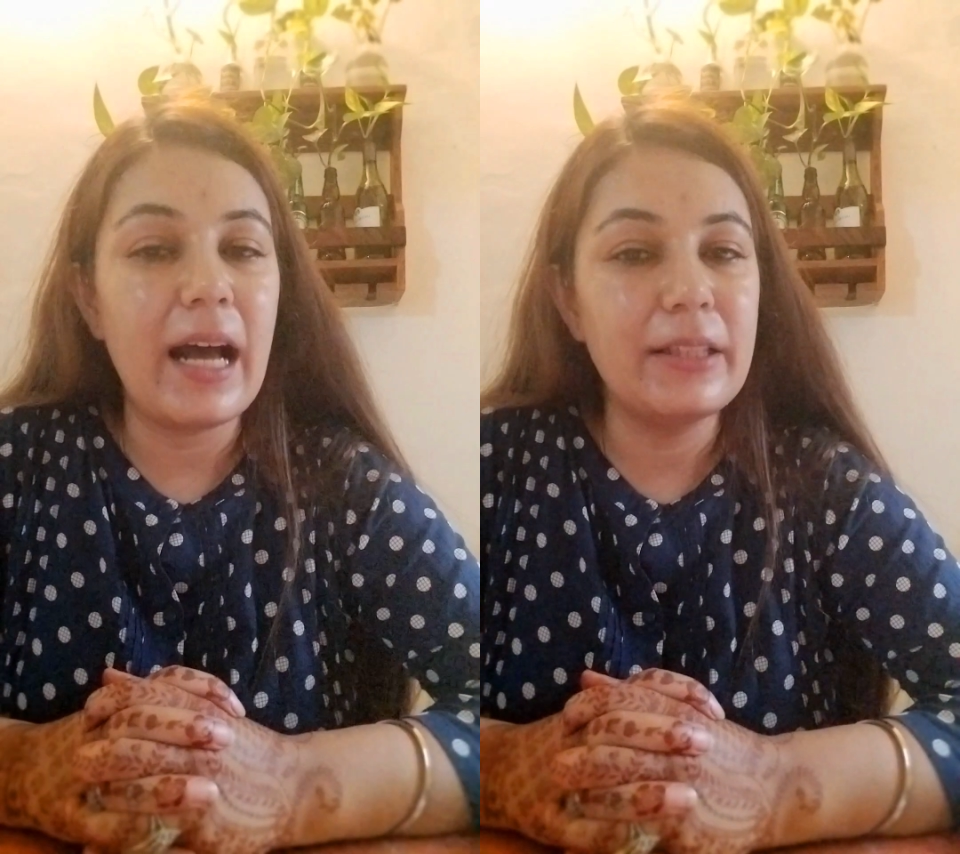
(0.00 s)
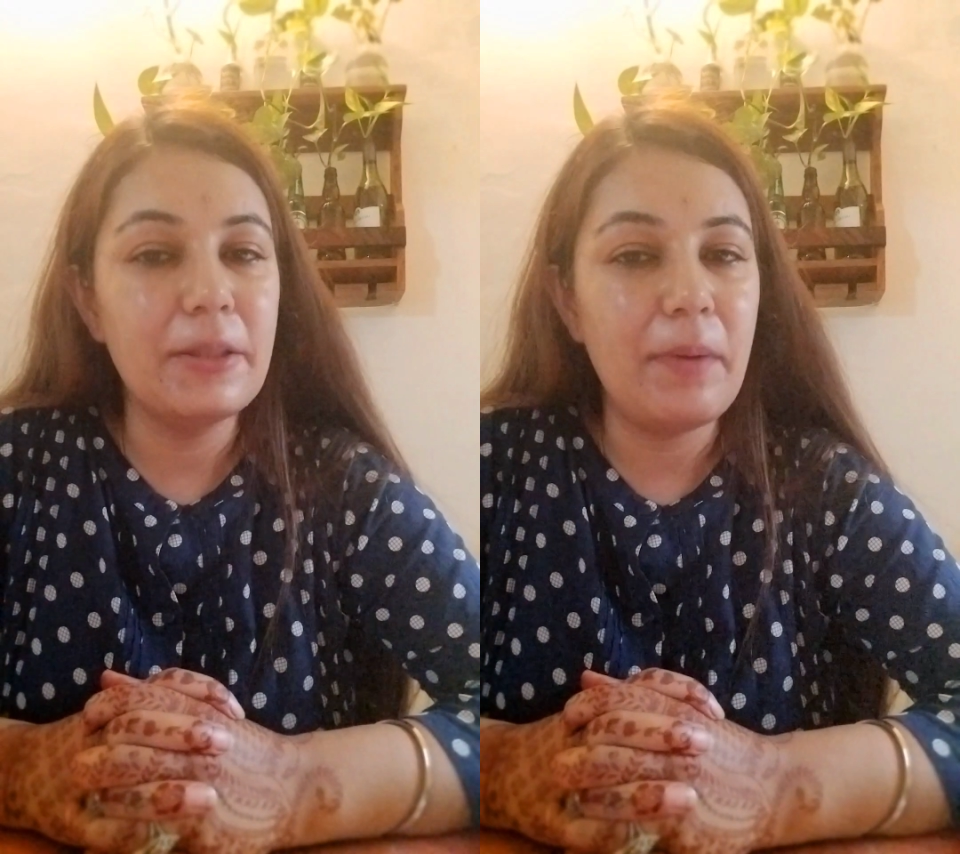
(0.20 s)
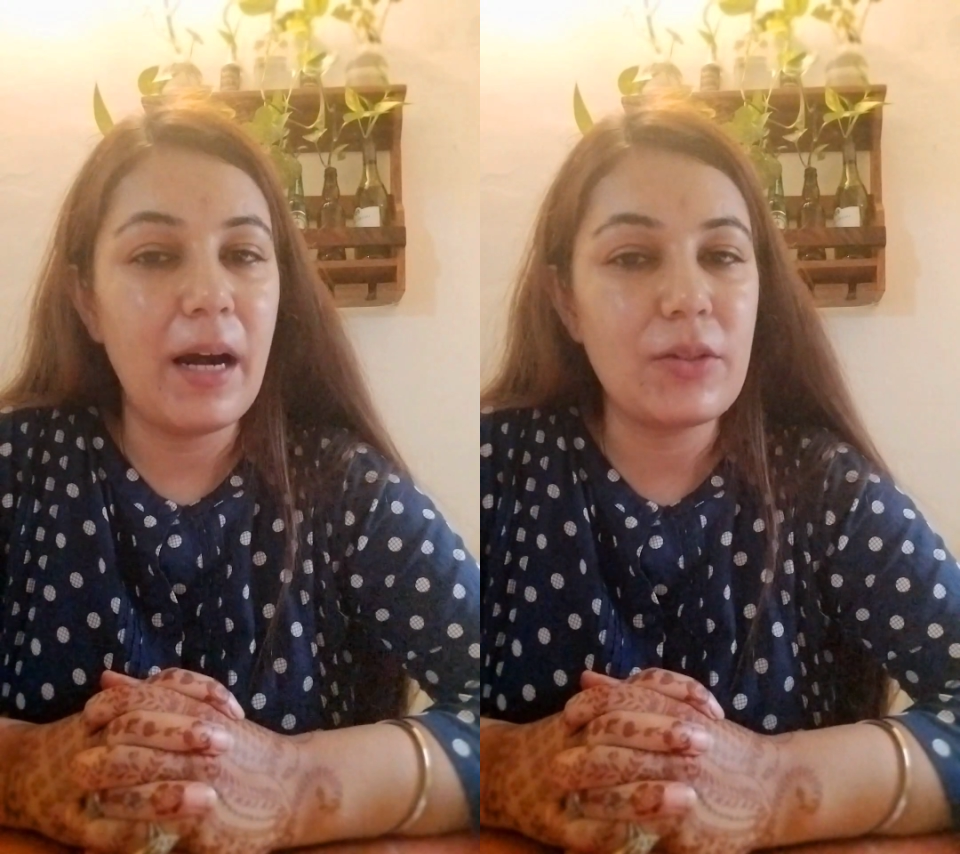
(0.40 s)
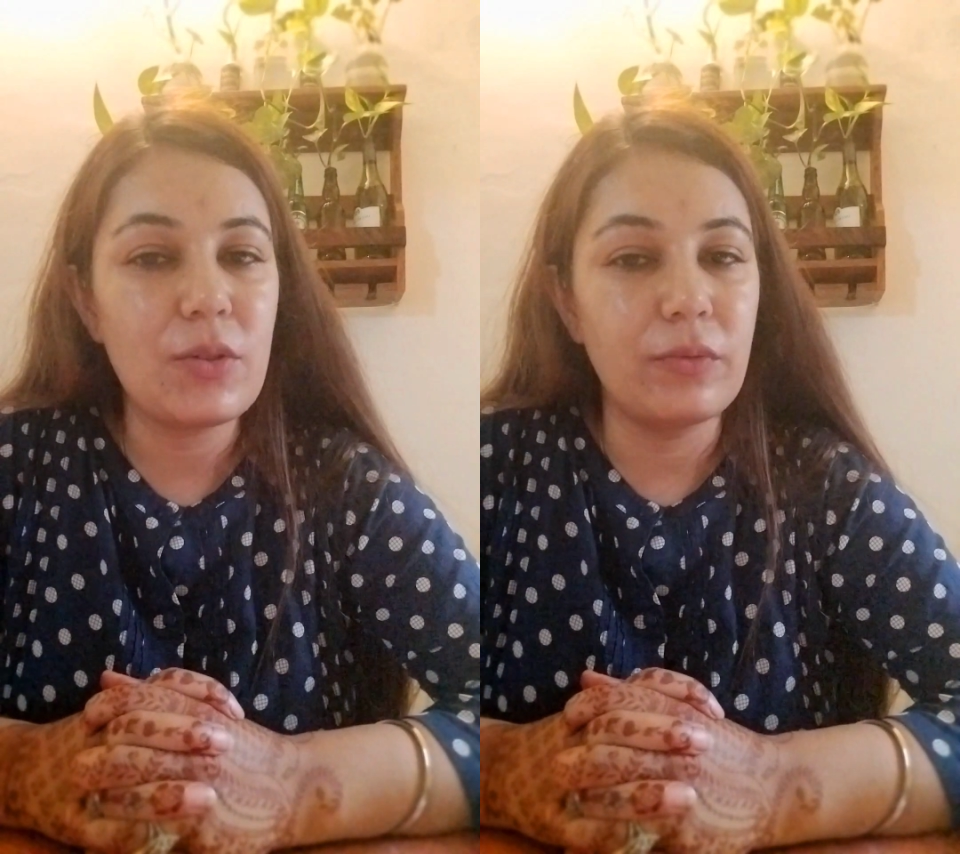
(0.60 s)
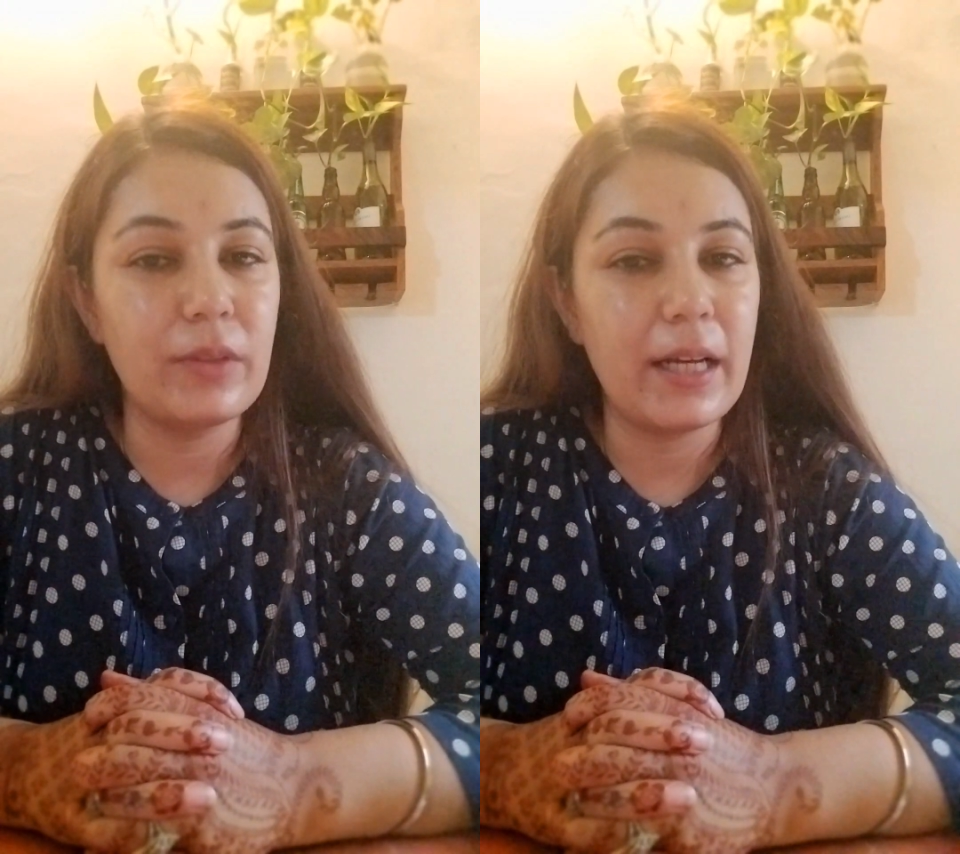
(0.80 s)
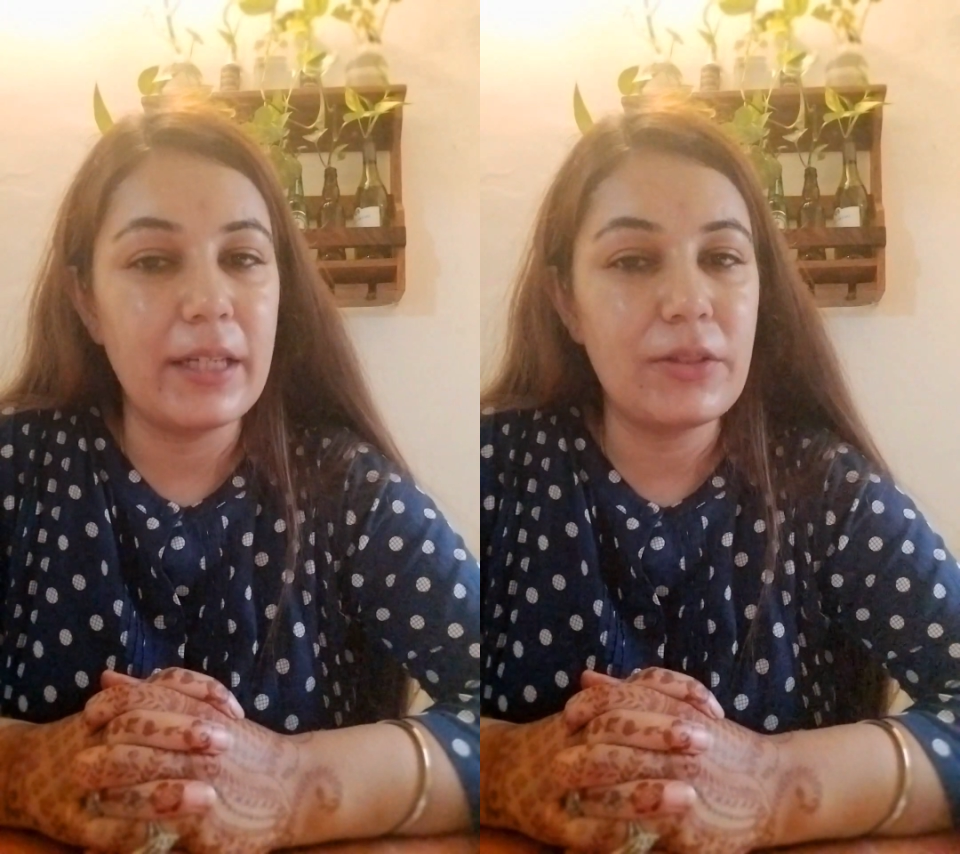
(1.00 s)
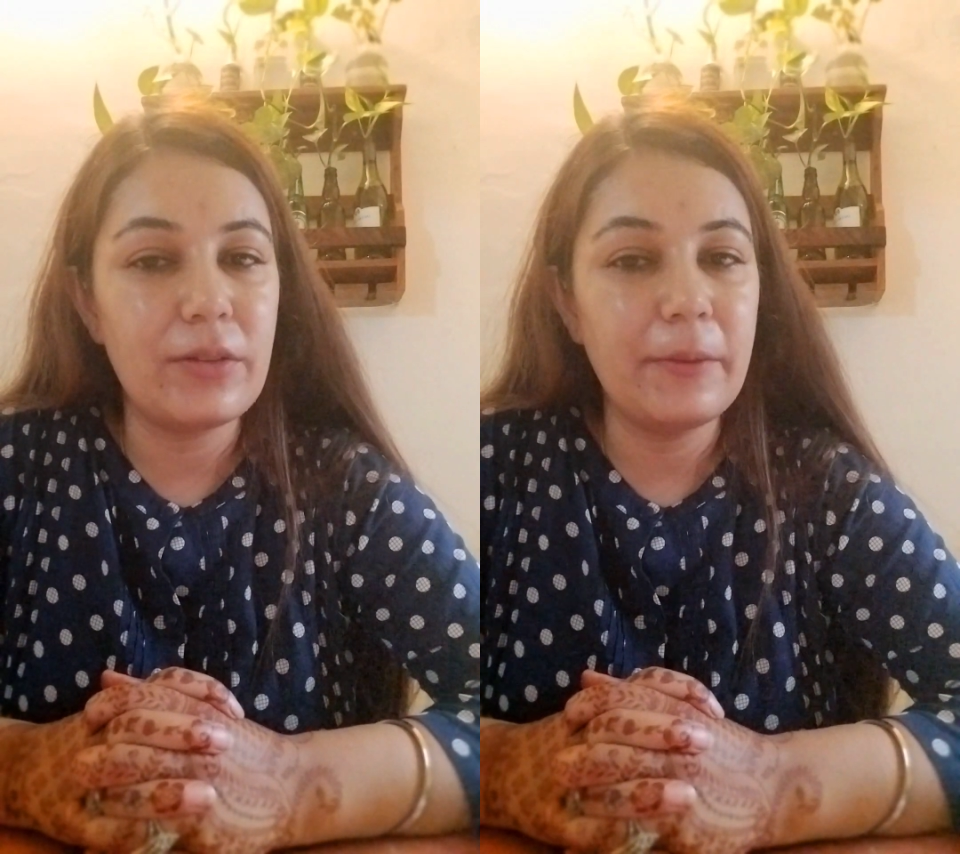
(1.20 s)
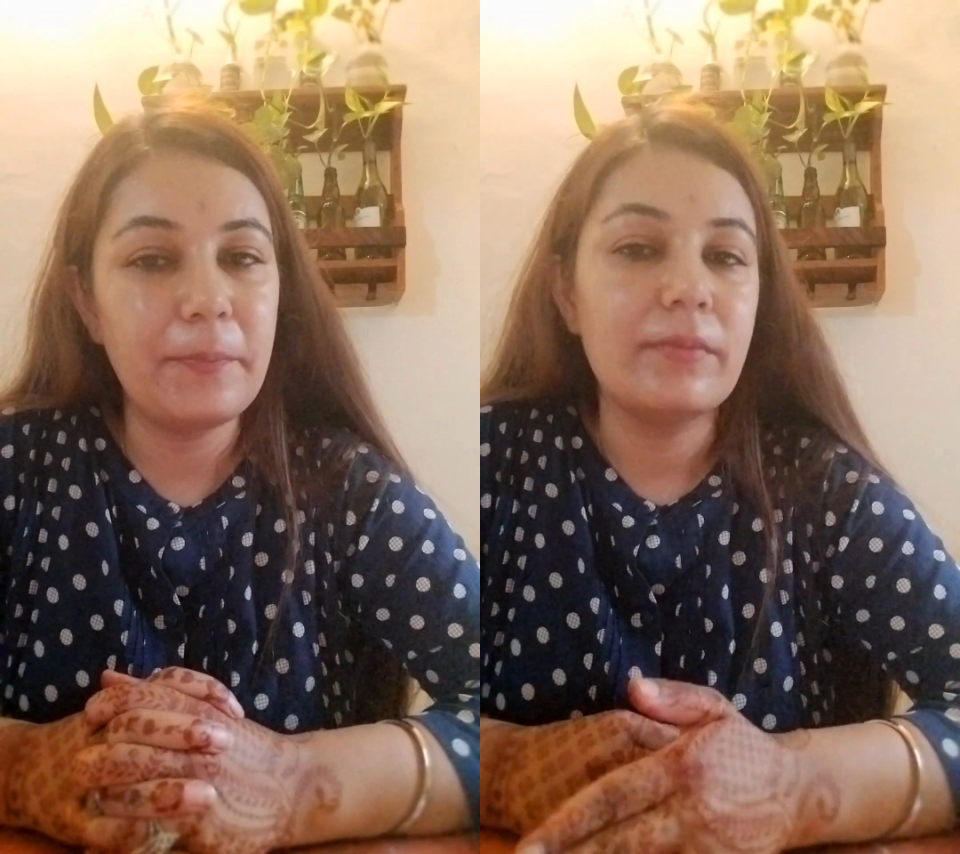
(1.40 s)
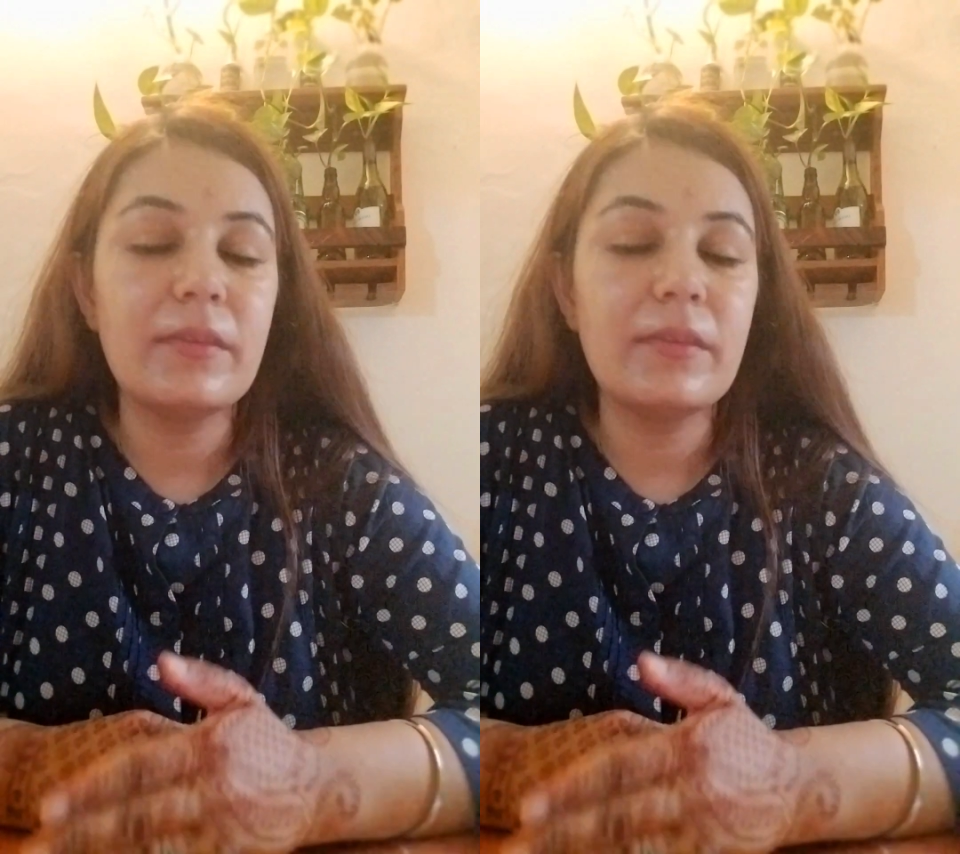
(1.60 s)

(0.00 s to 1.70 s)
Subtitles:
other parts of the country.